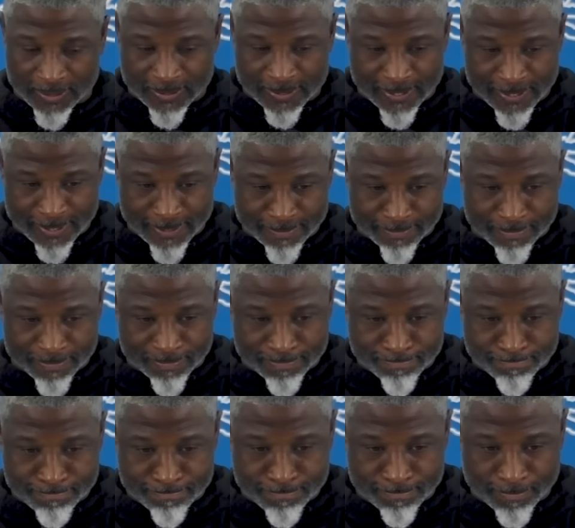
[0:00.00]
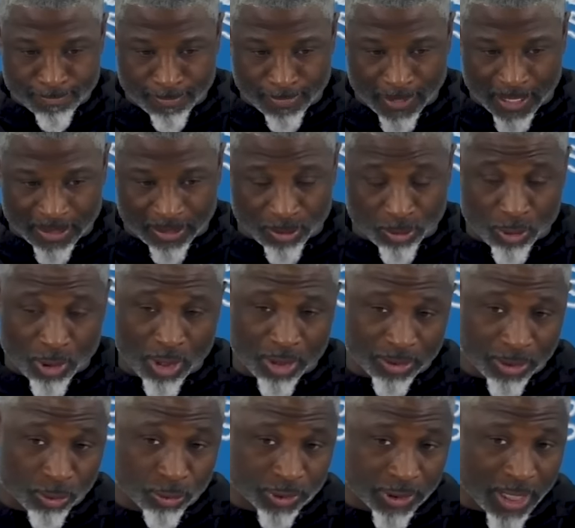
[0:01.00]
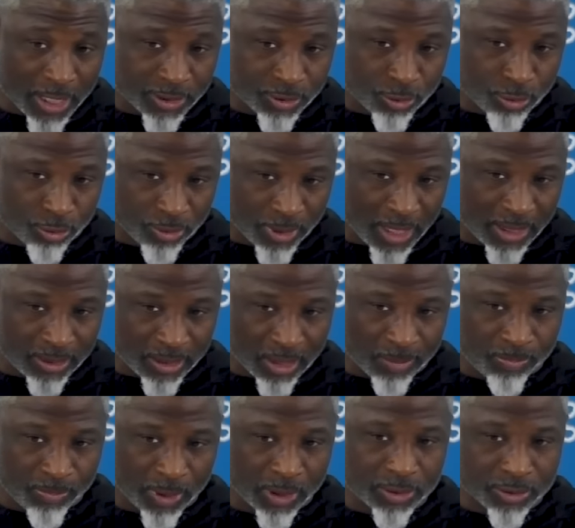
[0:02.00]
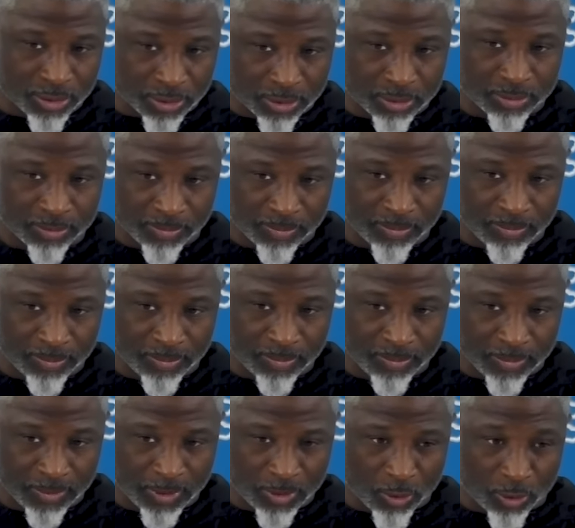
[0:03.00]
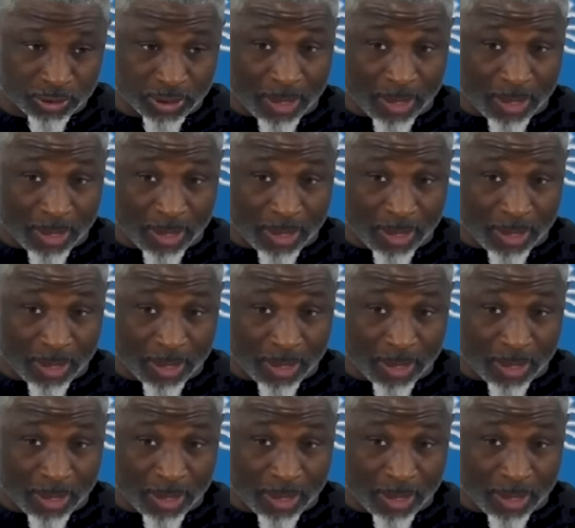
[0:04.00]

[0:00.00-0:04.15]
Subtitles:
And they'll go, those guys create that picture. You know, because I